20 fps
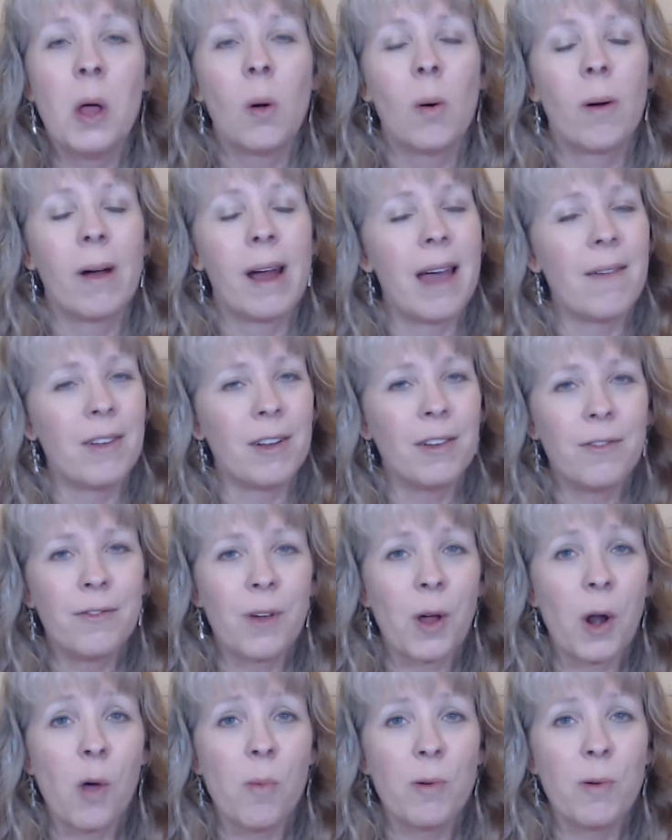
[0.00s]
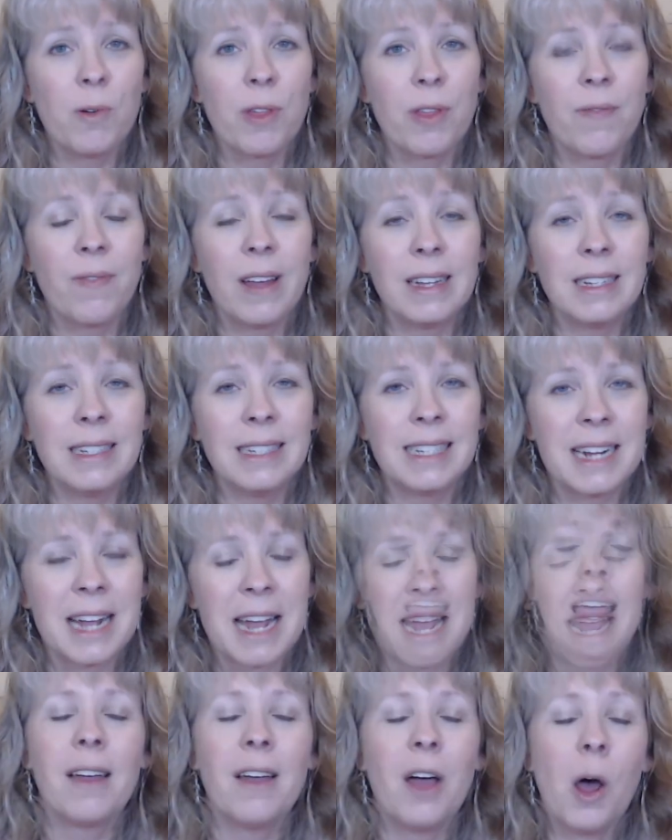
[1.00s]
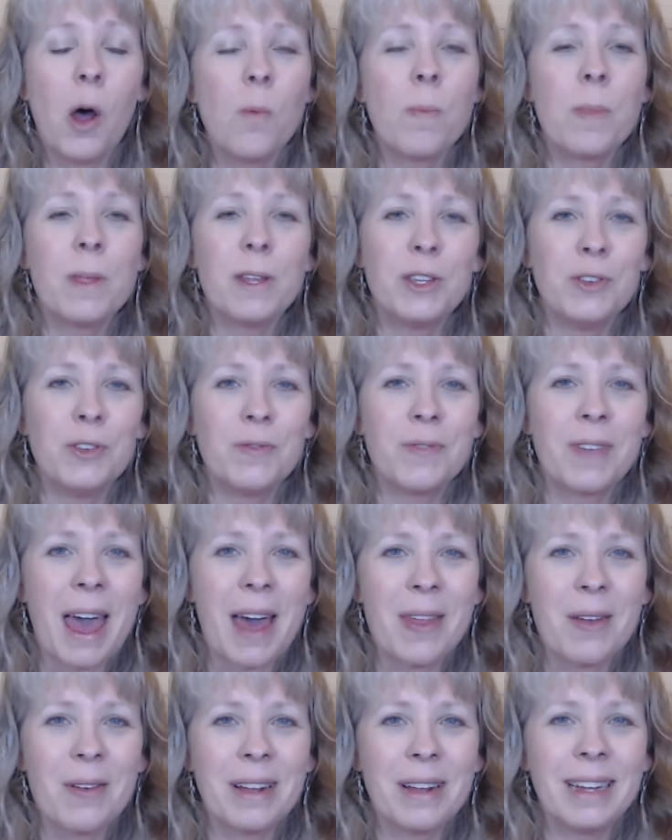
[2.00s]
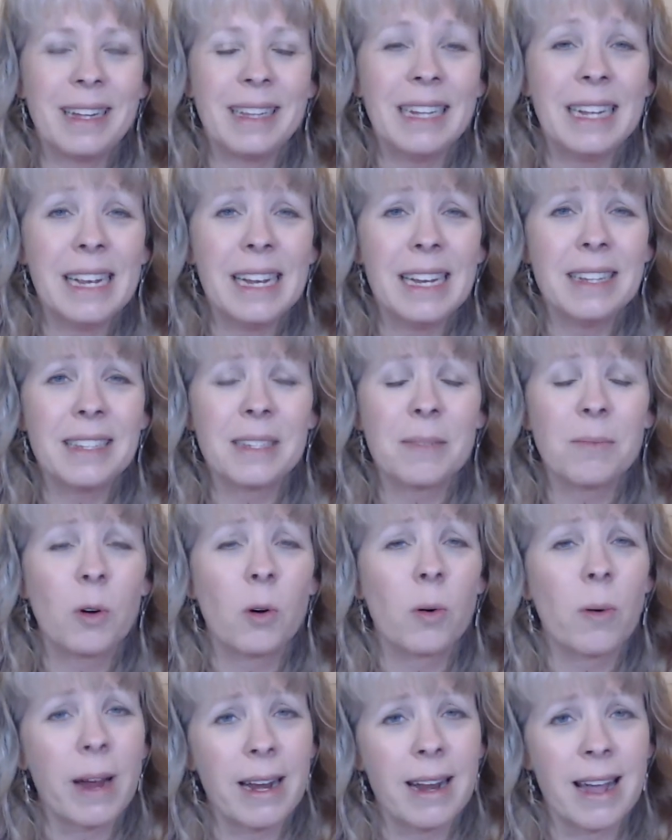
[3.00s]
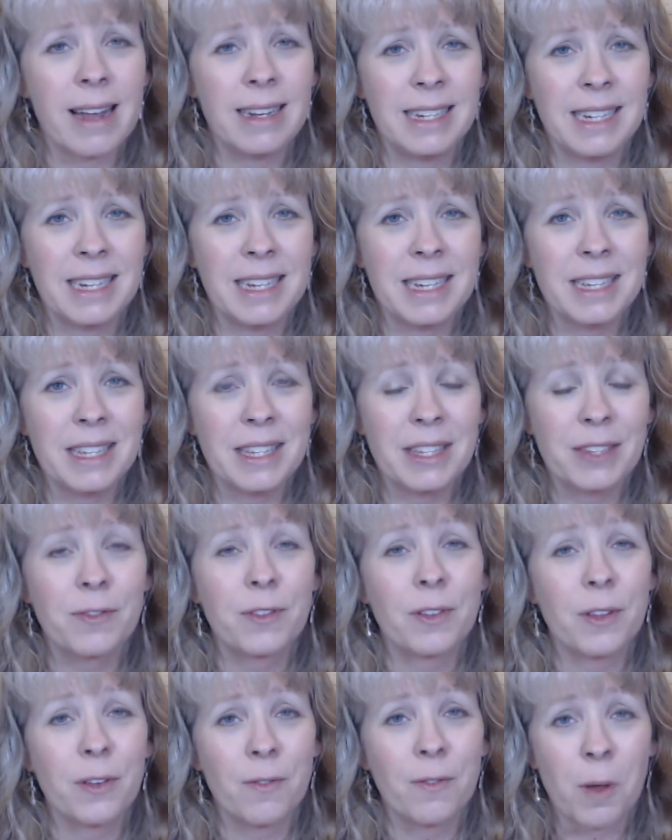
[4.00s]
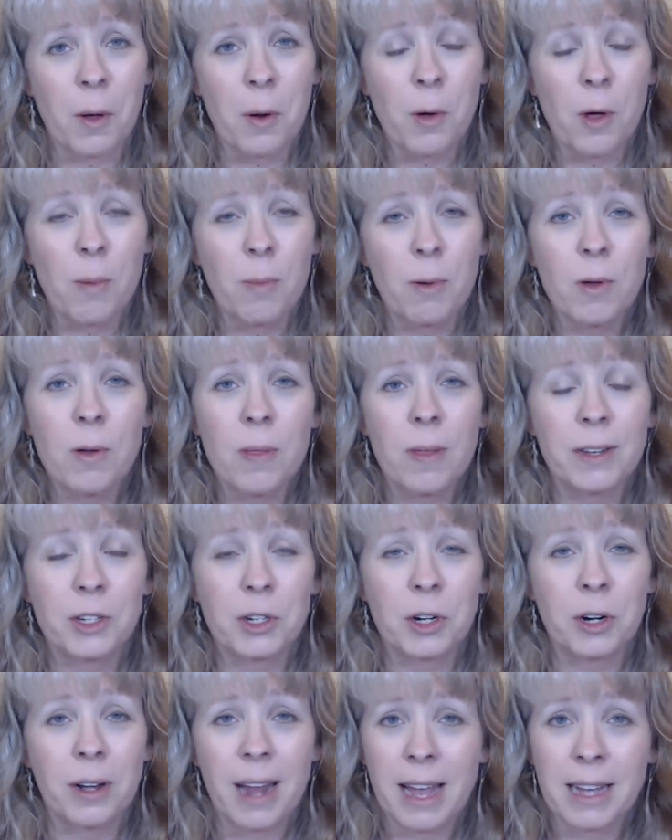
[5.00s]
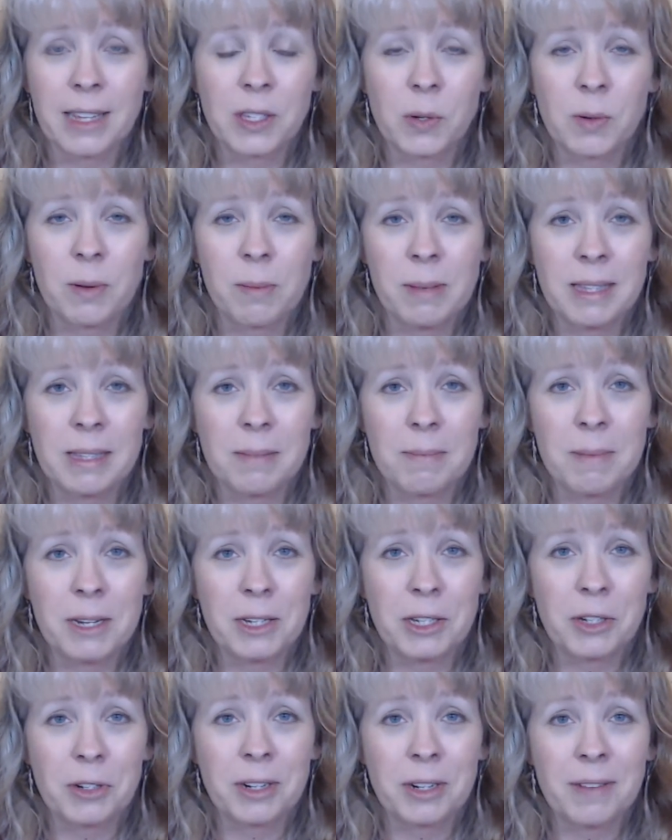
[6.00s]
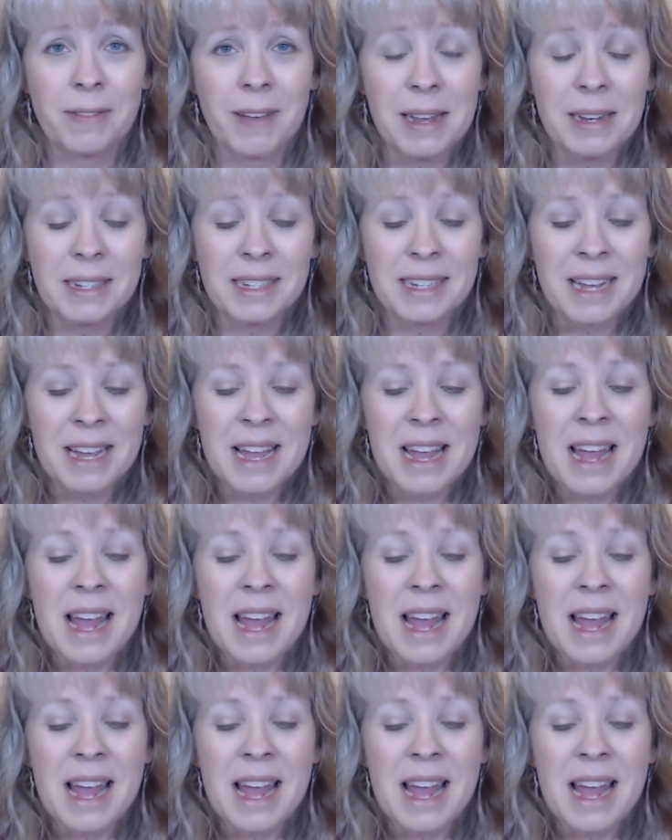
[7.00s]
We're having a photo booth fun today. I hope that you've gathered and gleaned some great ideas for the photo booth at your next women's ministry event.